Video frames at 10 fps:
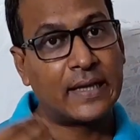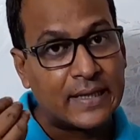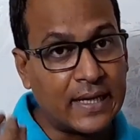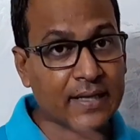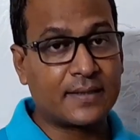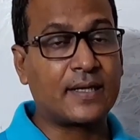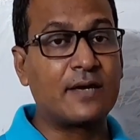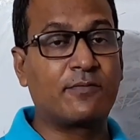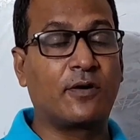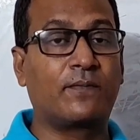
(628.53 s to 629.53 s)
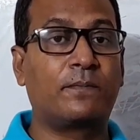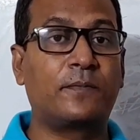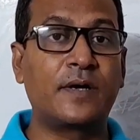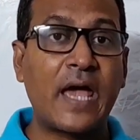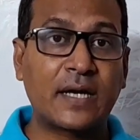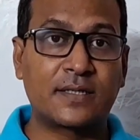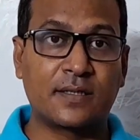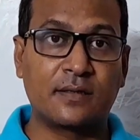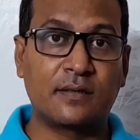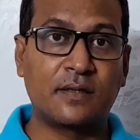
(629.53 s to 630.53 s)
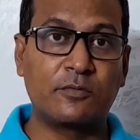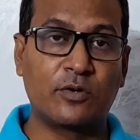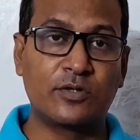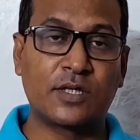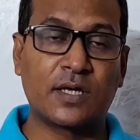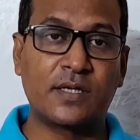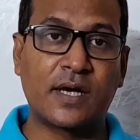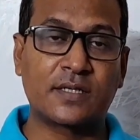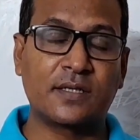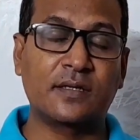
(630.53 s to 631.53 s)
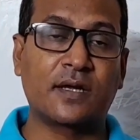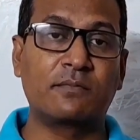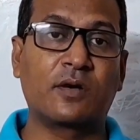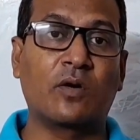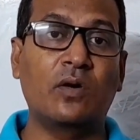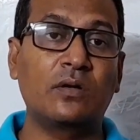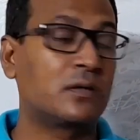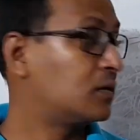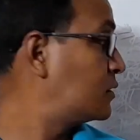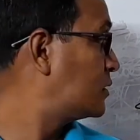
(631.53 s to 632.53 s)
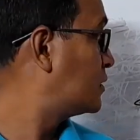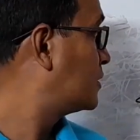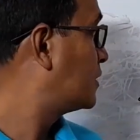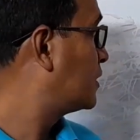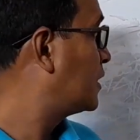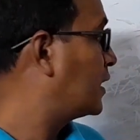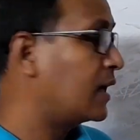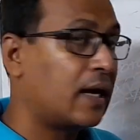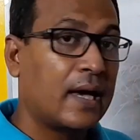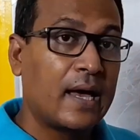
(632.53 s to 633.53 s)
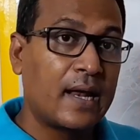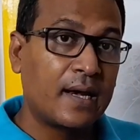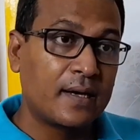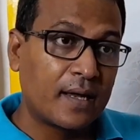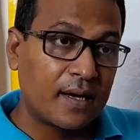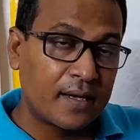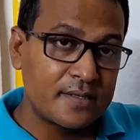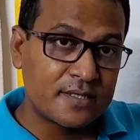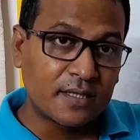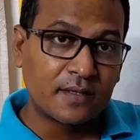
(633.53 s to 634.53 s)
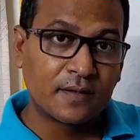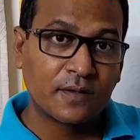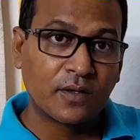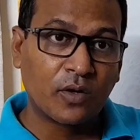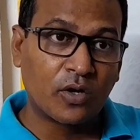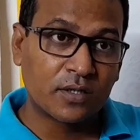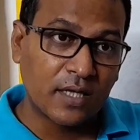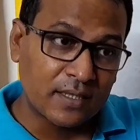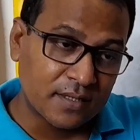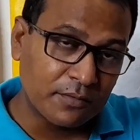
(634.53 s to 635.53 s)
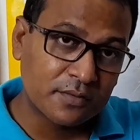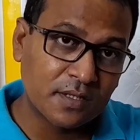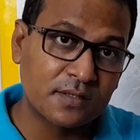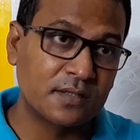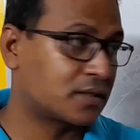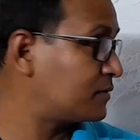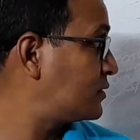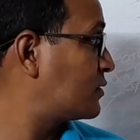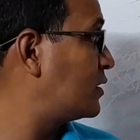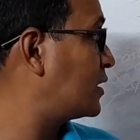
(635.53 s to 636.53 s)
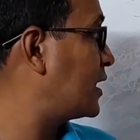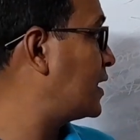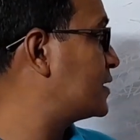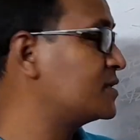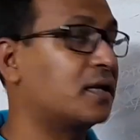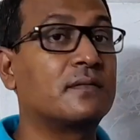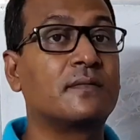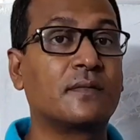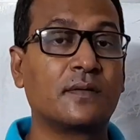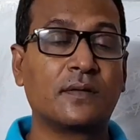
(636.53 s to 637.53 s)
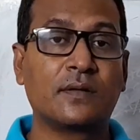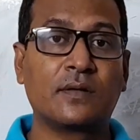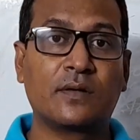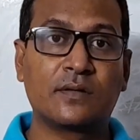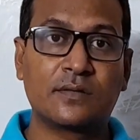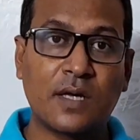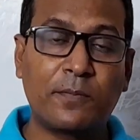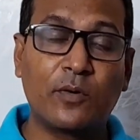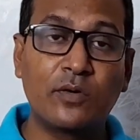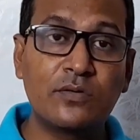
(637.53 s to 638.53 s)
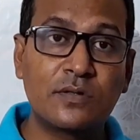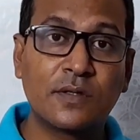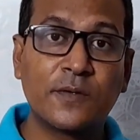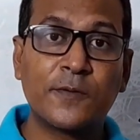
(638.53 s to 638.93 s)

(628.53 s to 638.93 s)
that type of reaction, immunological reaction, can be called allergy, or that substances can be called allergen. Suppose